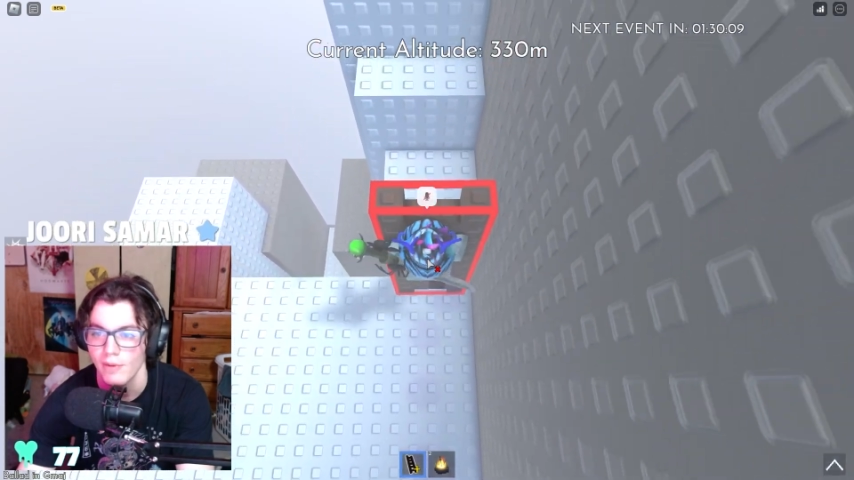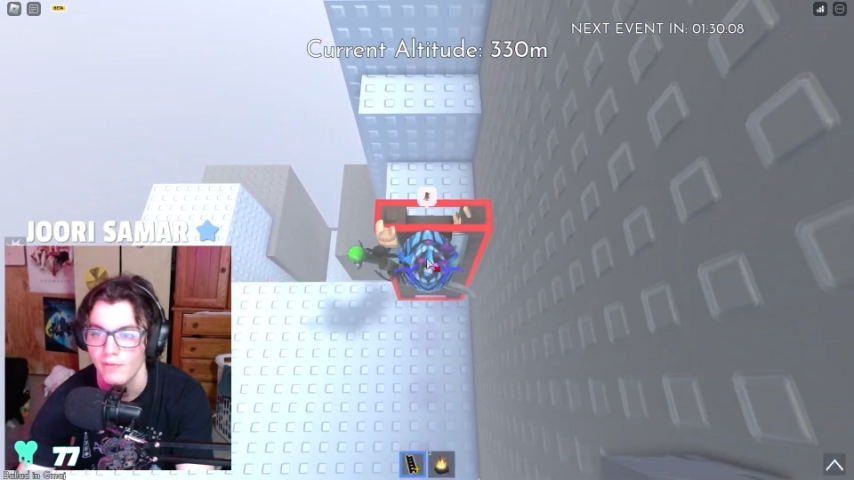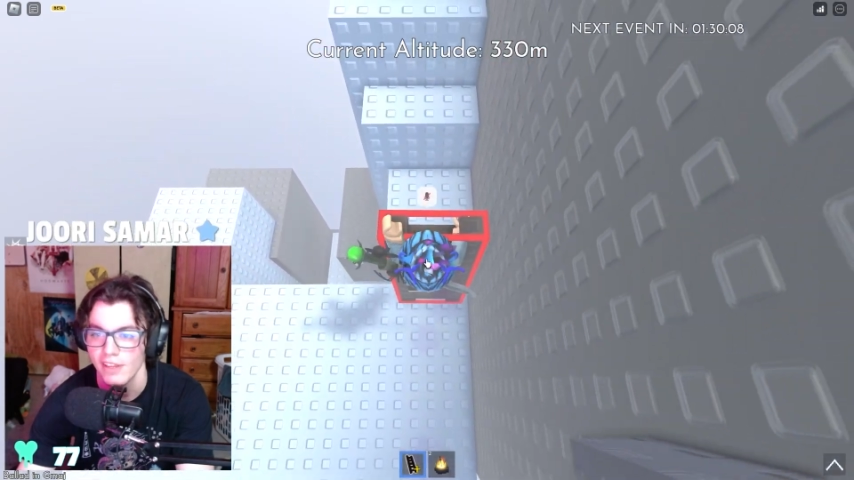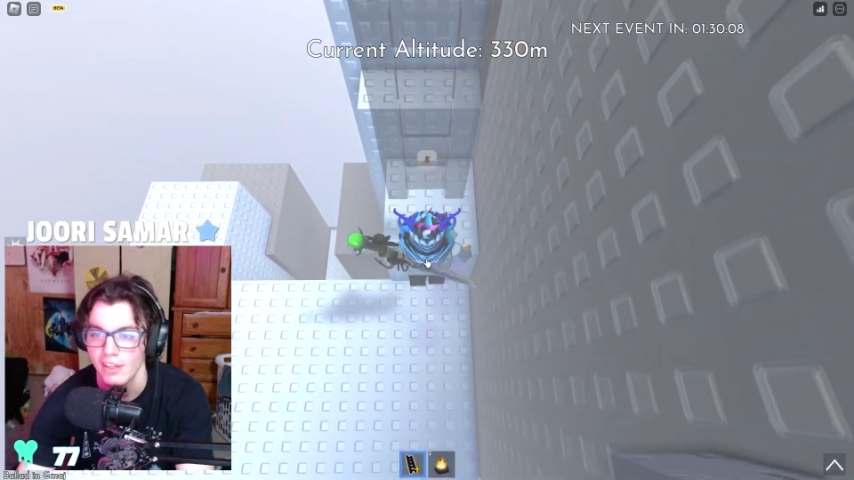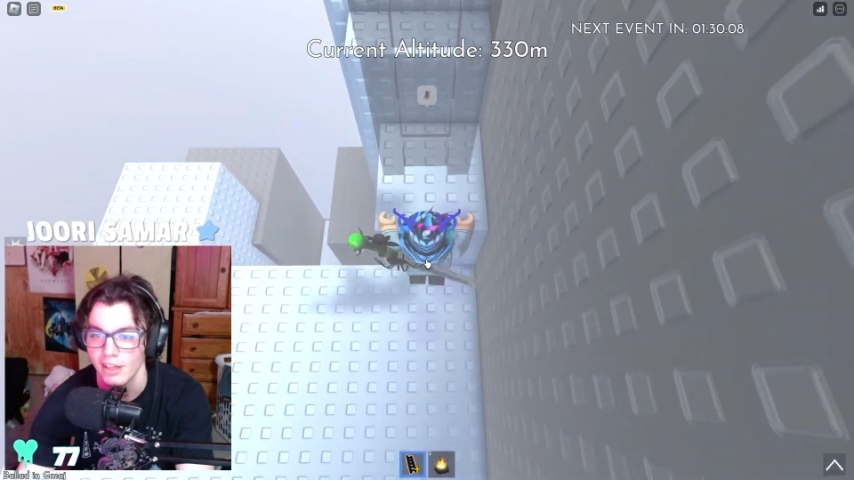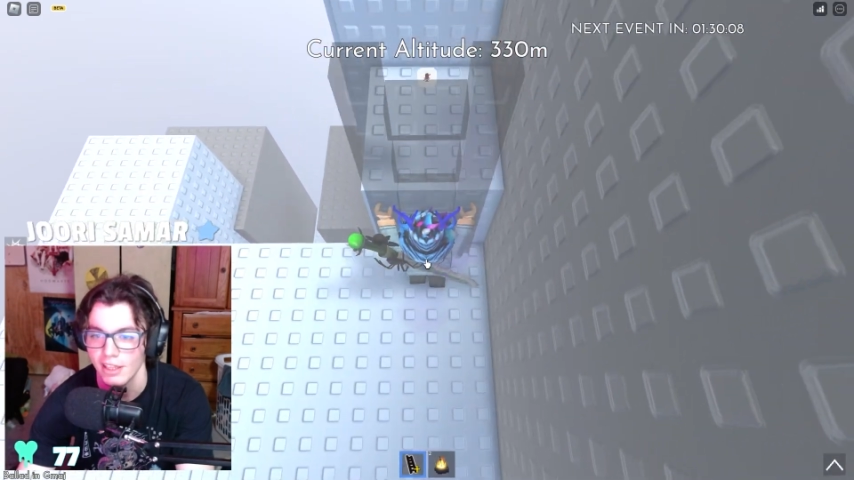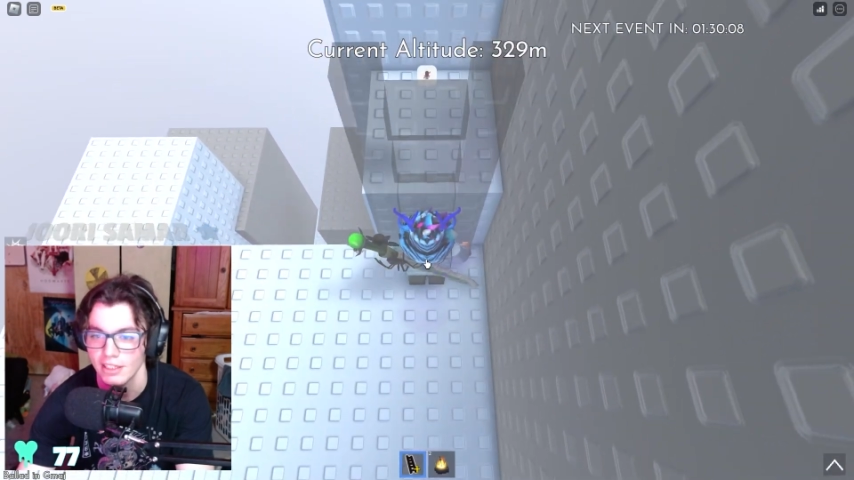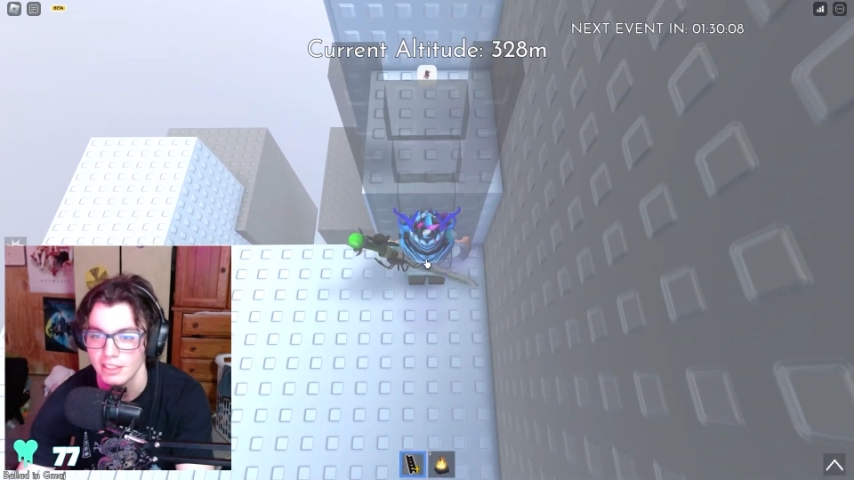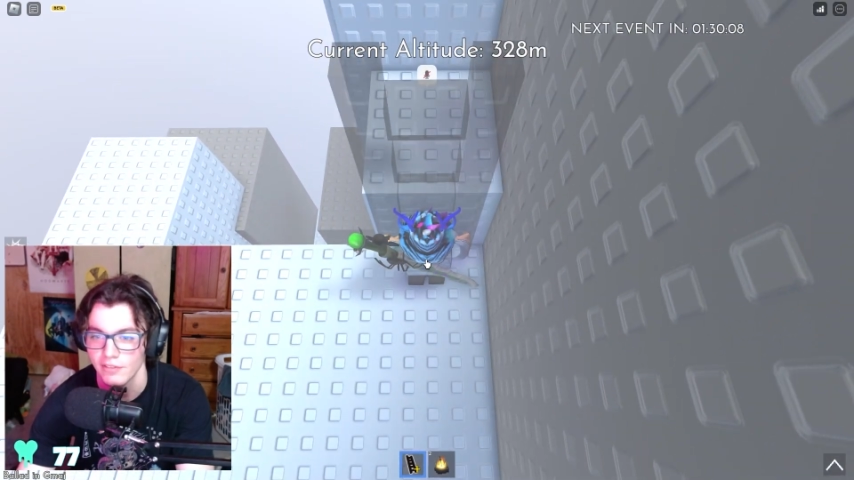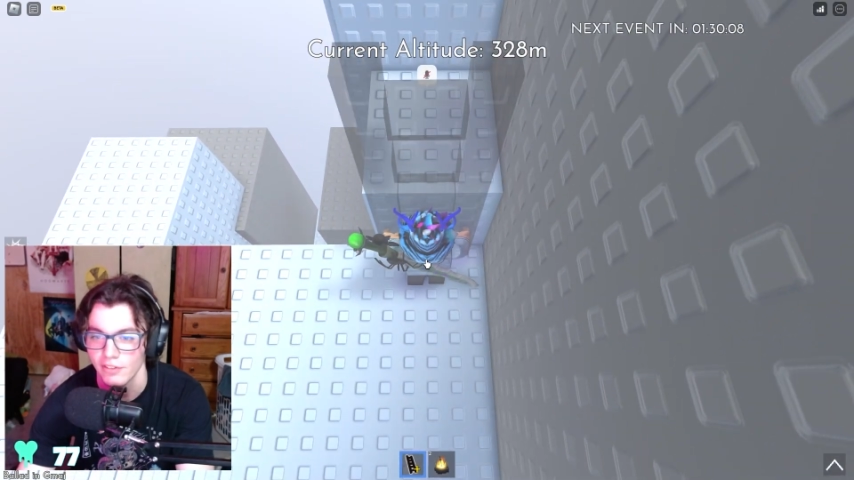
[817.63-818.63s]
Vika
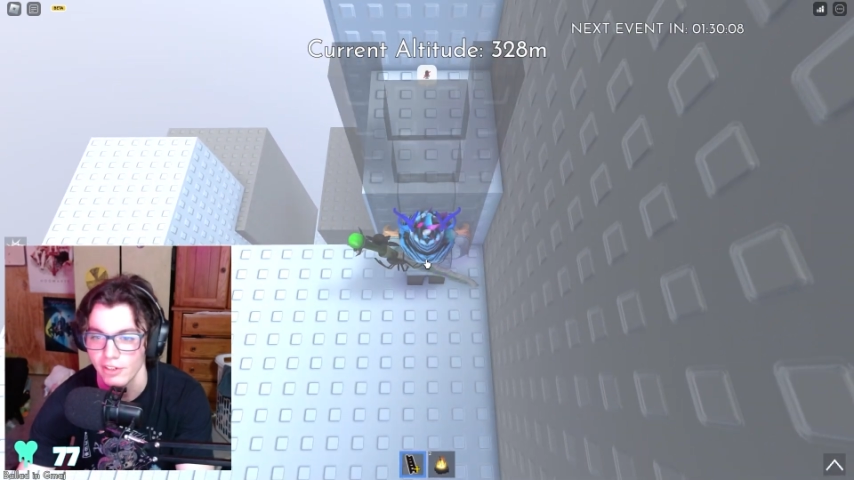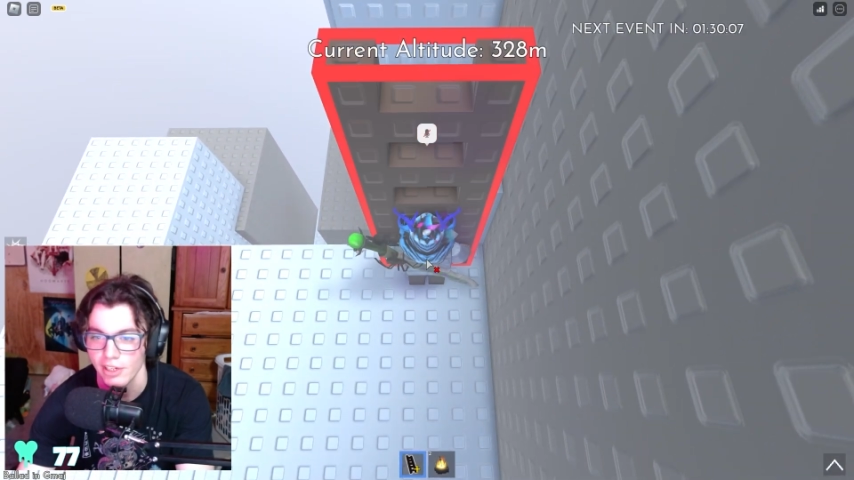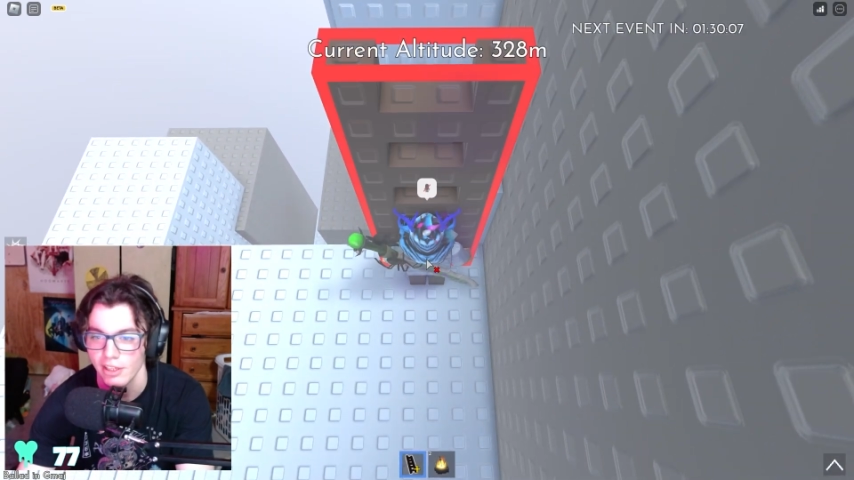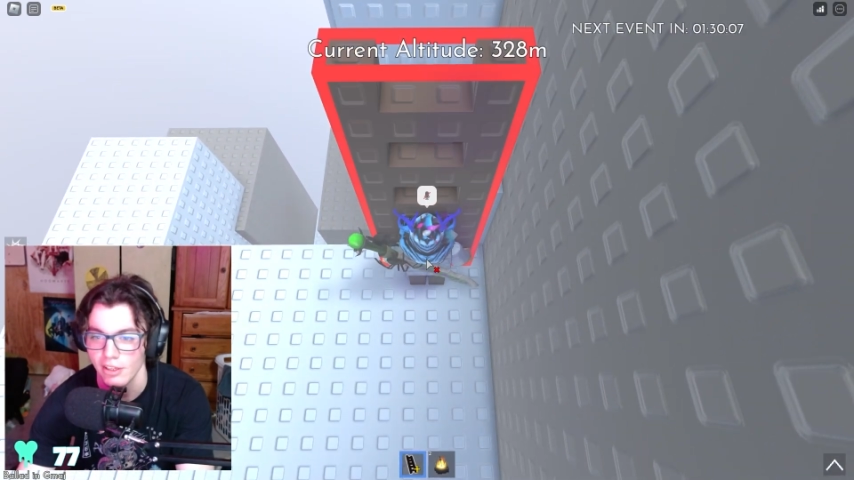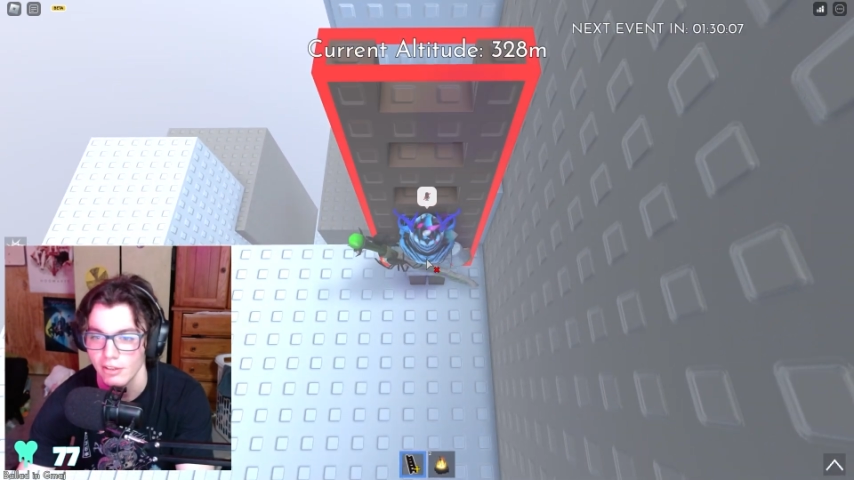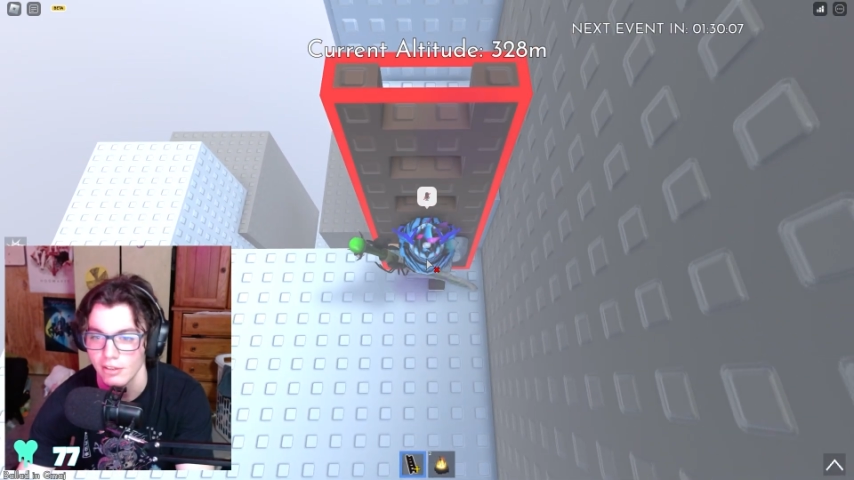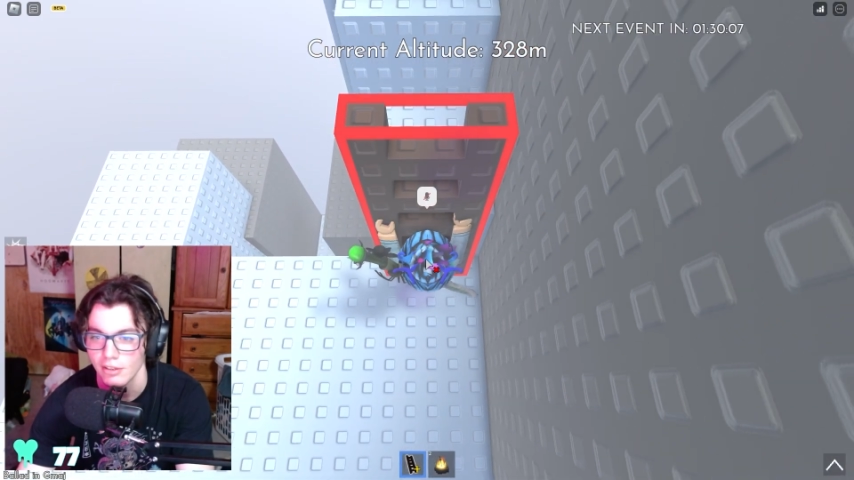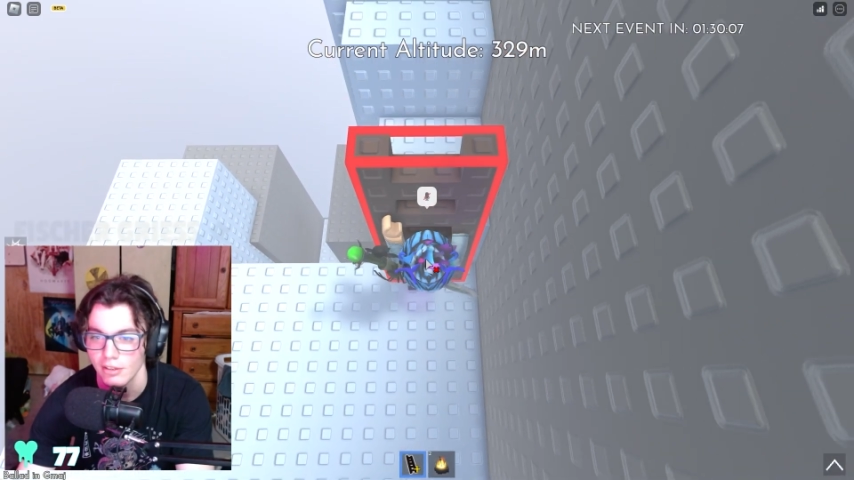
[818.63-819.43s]
is a furry though